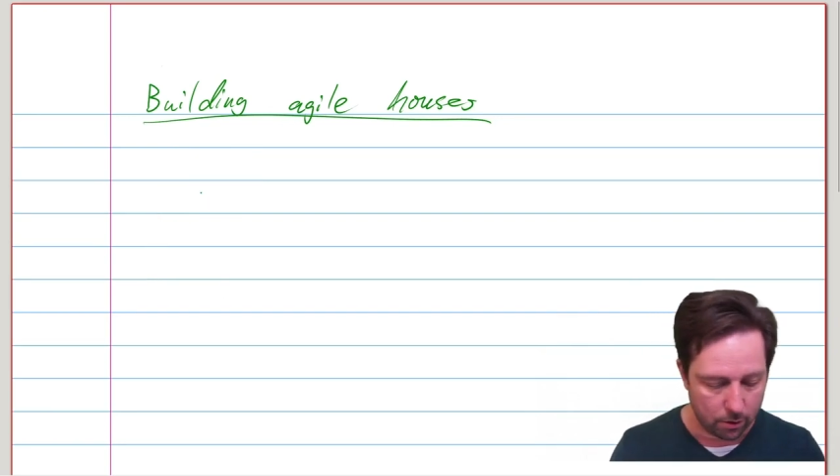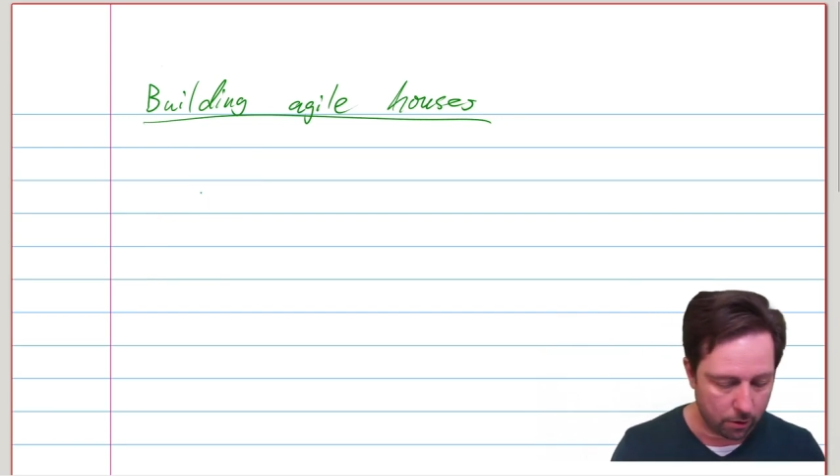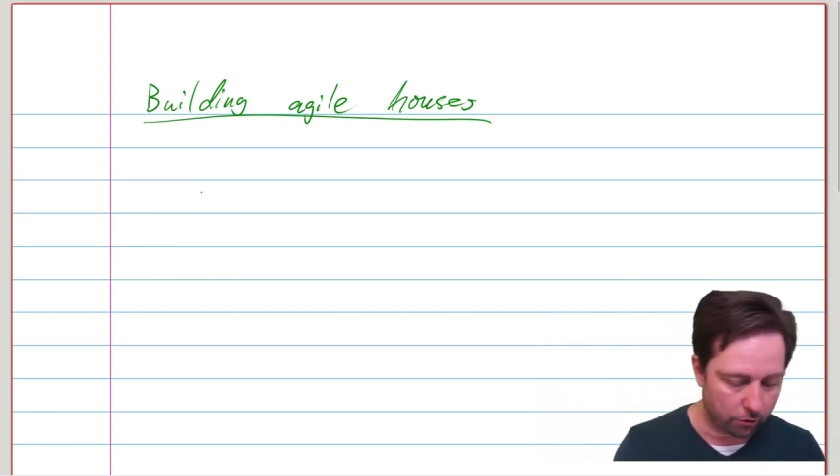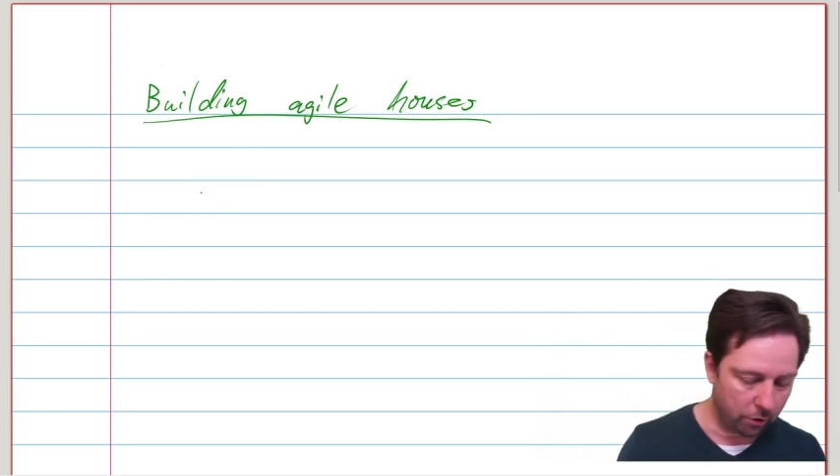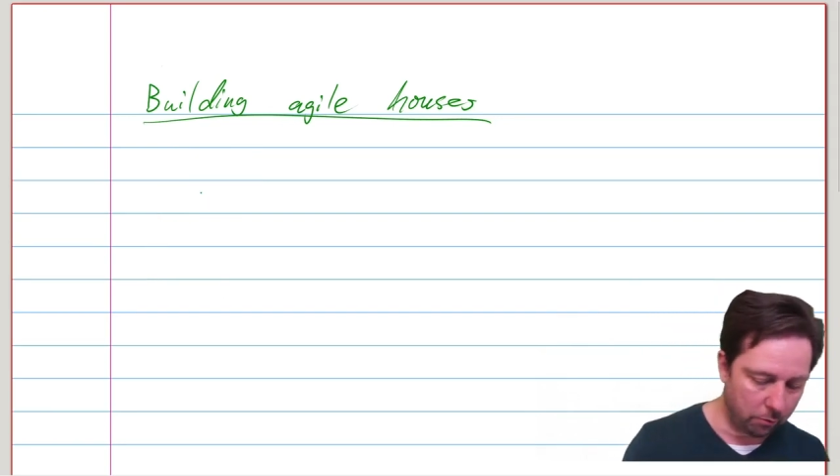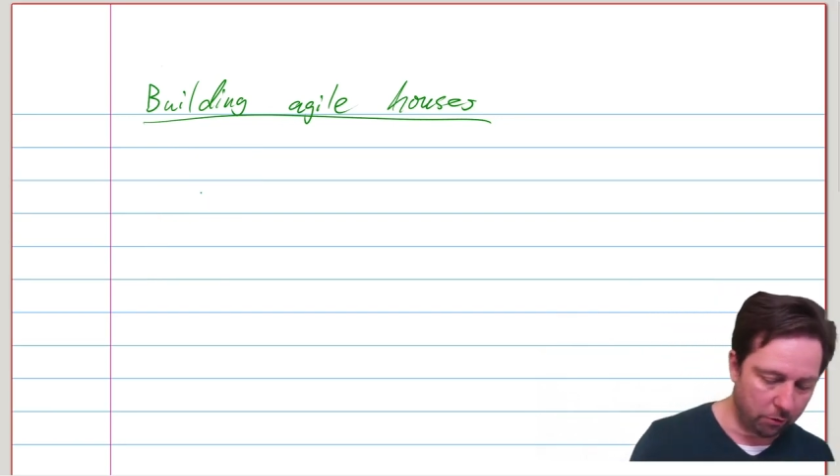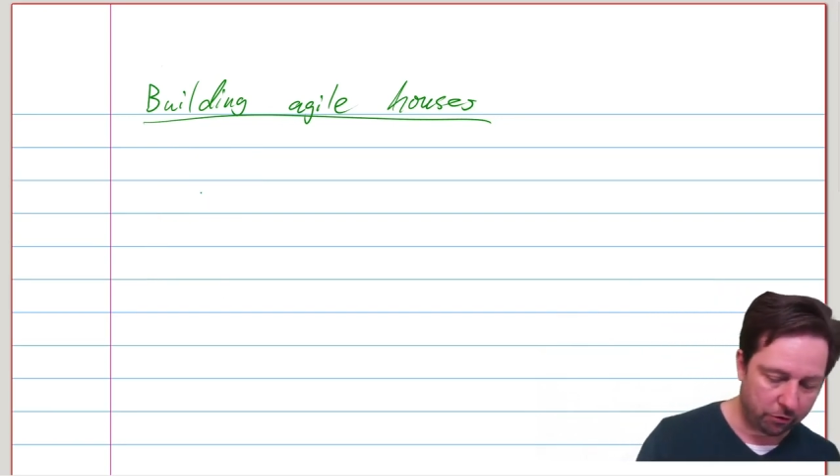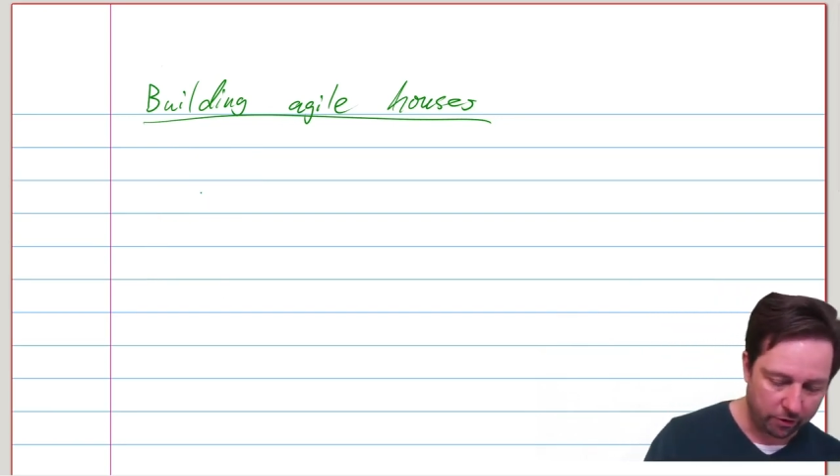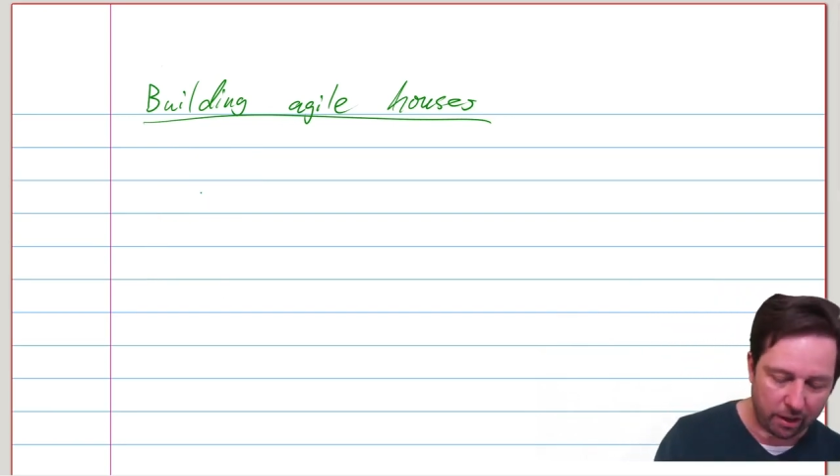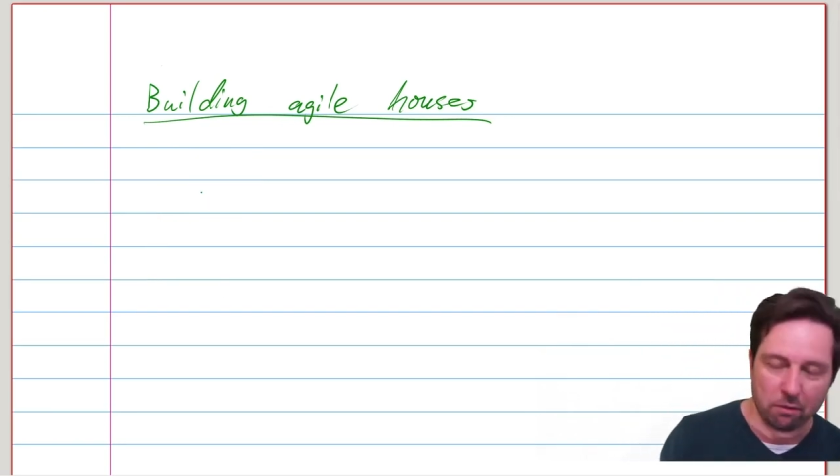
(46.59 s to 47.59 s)
So it
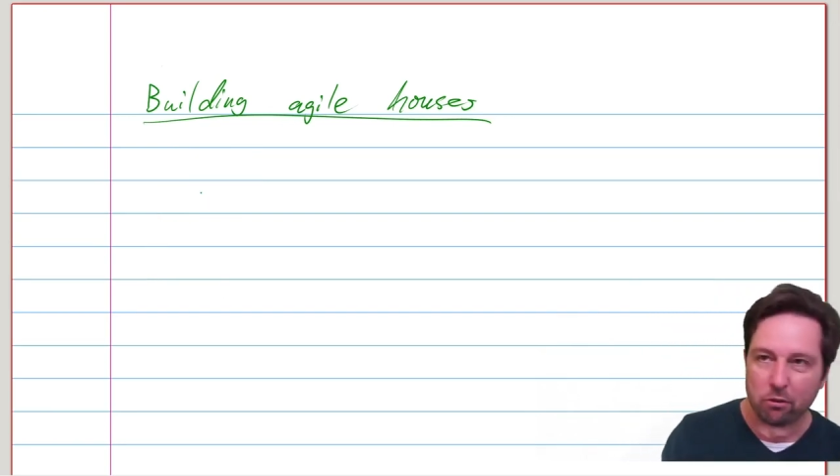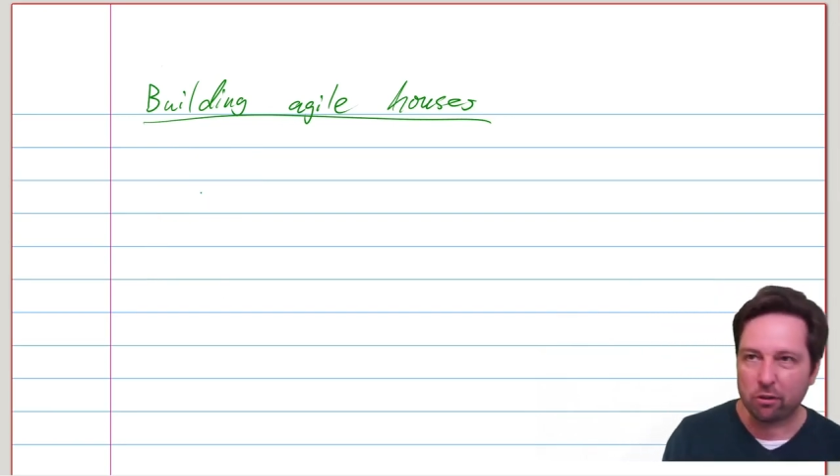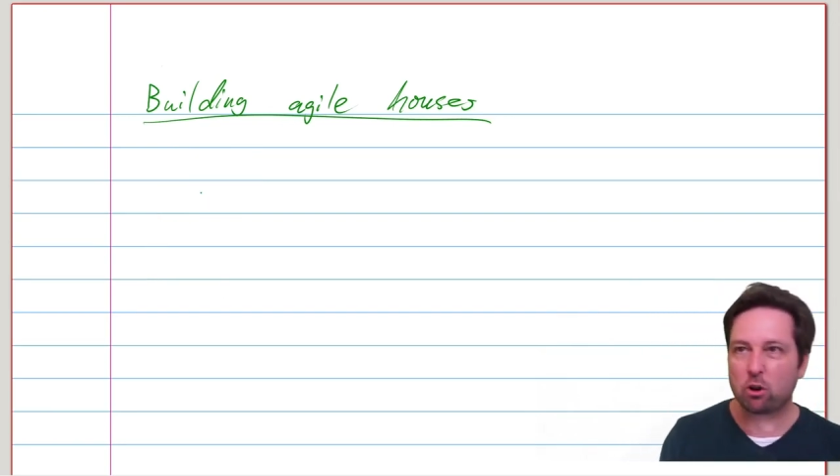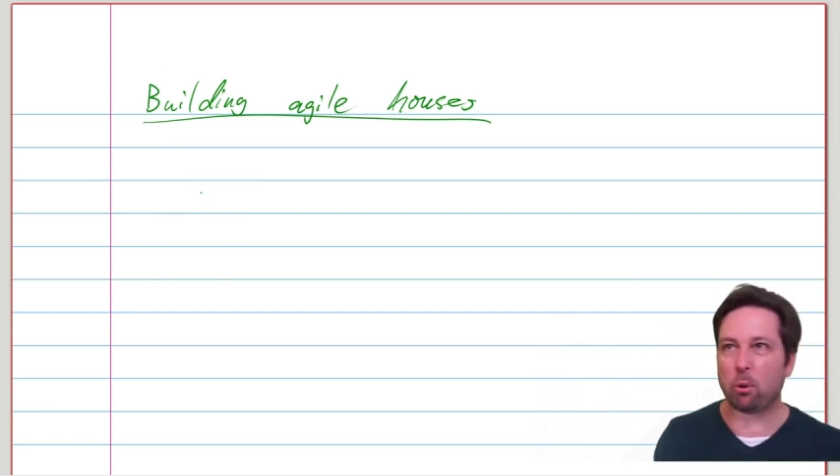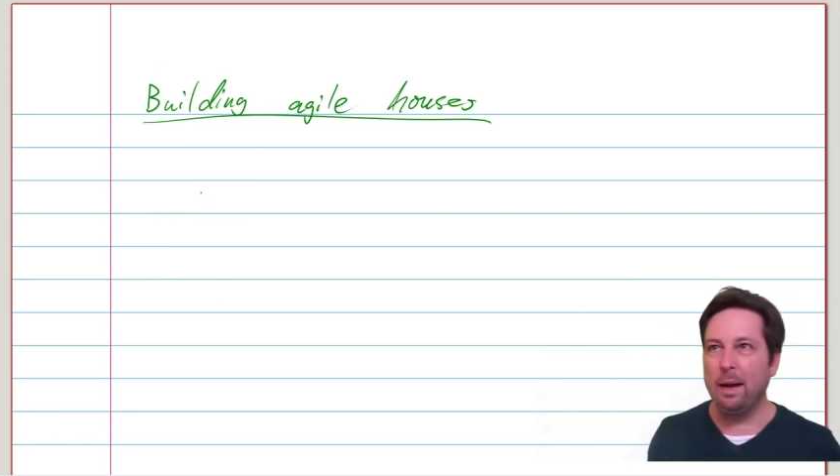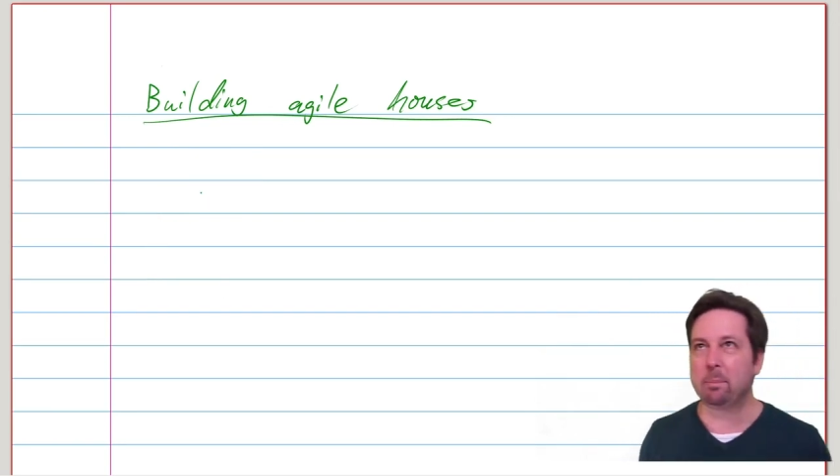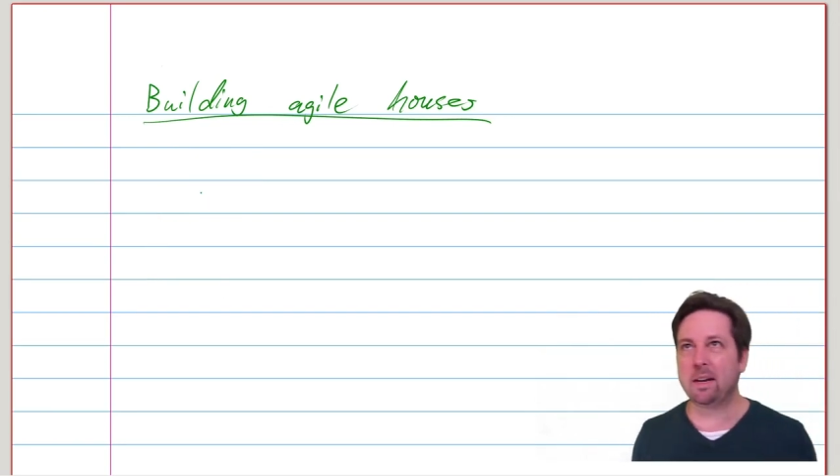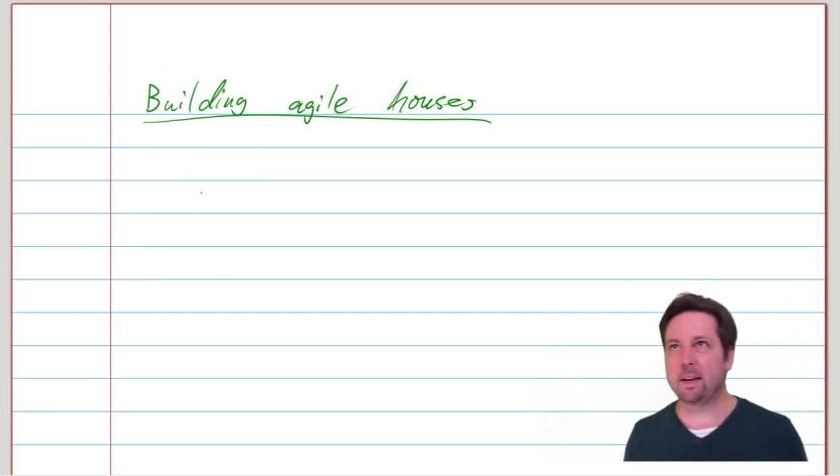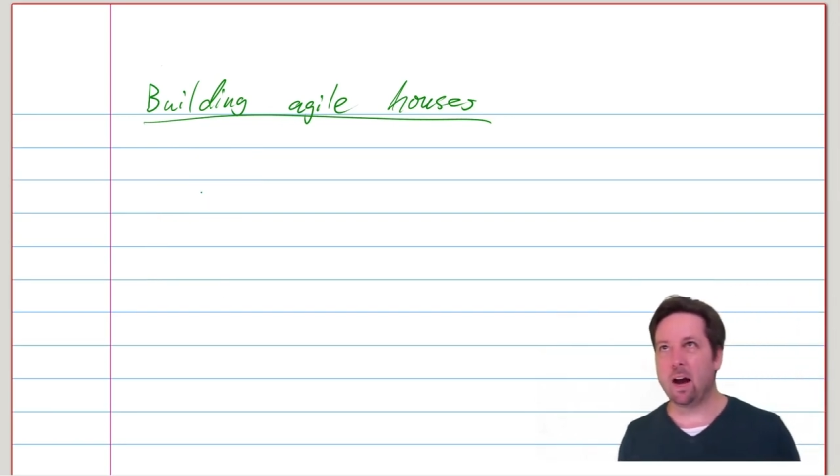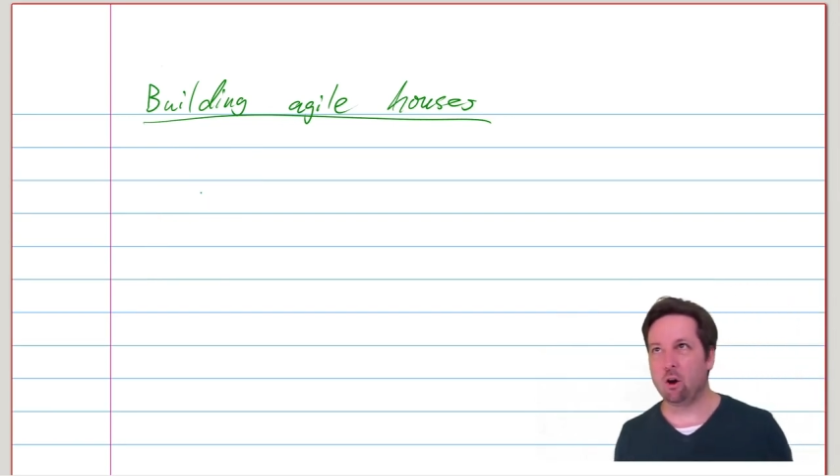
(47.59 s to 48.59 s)
was it was not quite
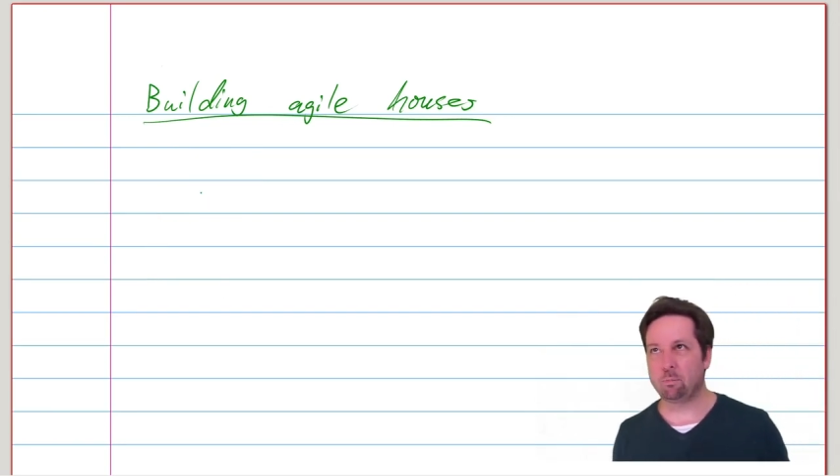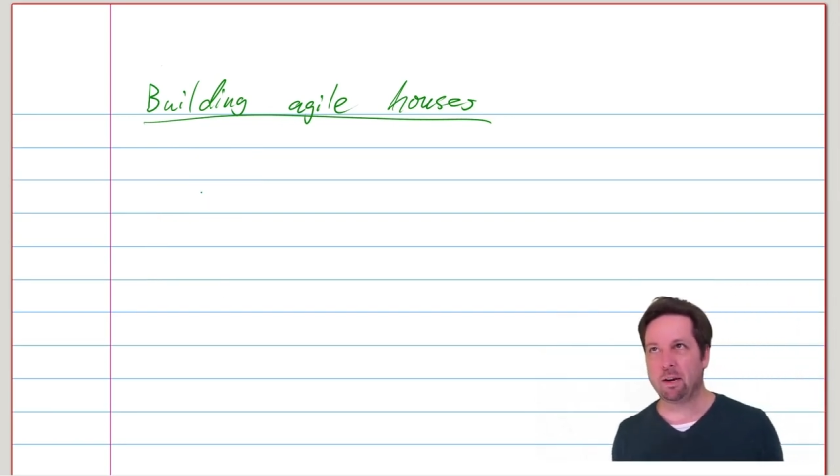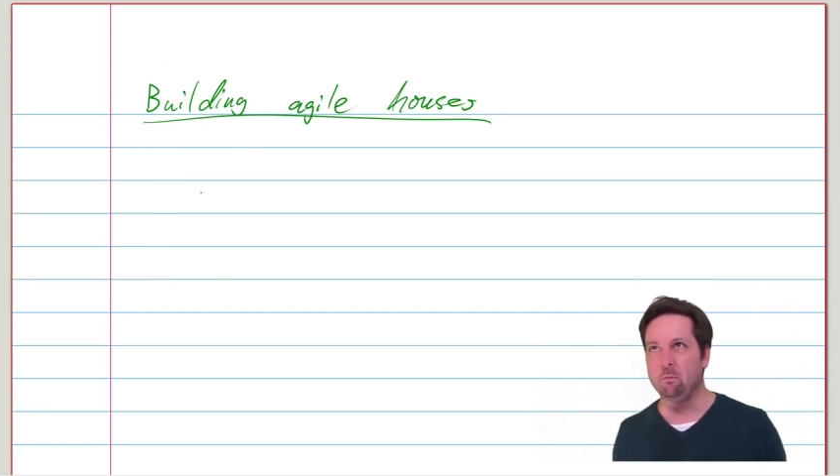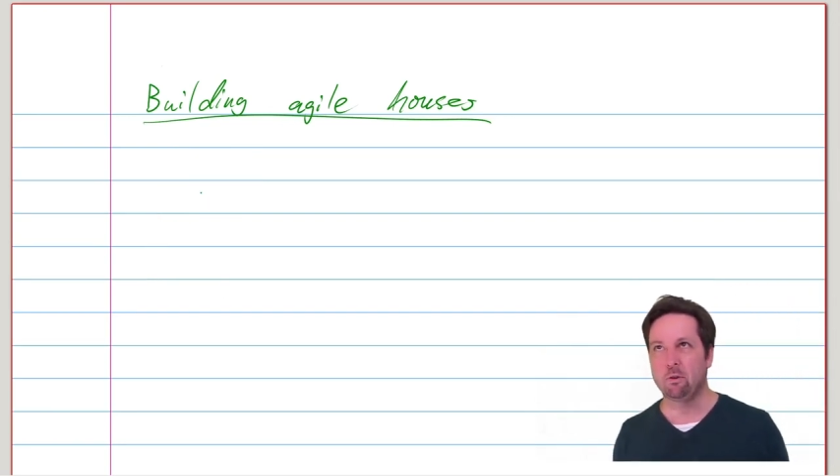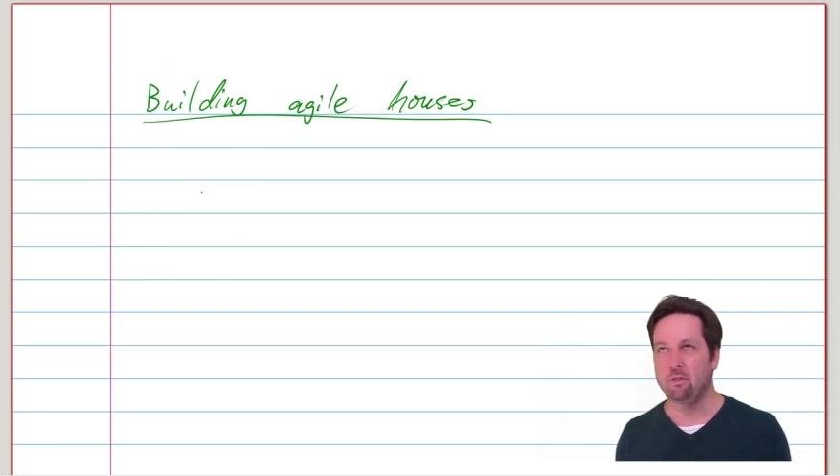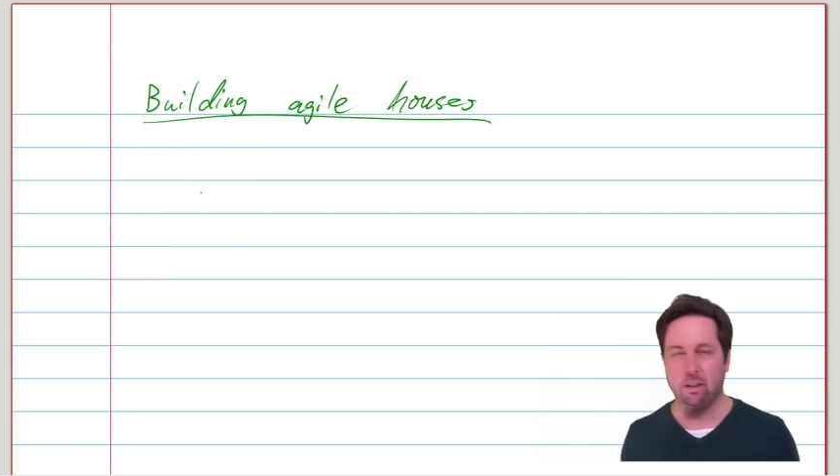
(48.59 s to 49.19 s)
building a house, but it was the